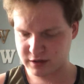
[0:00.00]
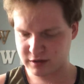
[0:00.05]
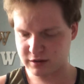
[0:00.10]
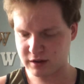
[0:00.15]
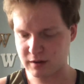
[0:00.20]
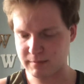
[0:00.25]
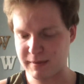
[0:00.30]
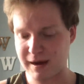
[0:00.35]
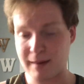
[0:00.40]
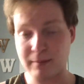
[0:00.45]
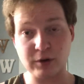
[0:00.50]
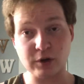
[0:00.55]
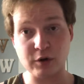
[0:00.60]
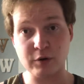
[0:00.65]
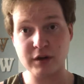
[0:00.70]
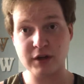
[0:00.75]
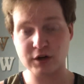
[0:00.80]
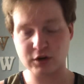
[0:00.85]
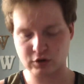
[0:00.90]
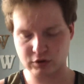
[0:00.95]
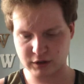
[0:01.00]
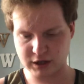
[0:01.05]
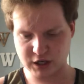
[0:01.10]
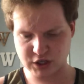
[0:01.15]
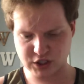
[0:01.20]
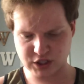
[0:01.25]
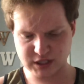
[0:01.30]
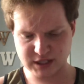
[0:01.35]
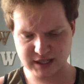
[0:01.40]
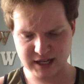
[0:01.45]
the Babylonian
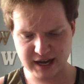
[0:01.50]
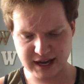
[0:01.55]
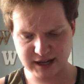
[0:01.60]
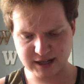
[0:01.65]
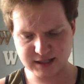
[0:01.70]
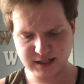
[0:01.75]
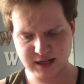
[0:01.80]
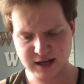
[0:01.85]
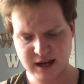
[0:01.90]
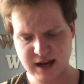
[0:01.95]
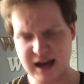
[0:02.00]
creation text,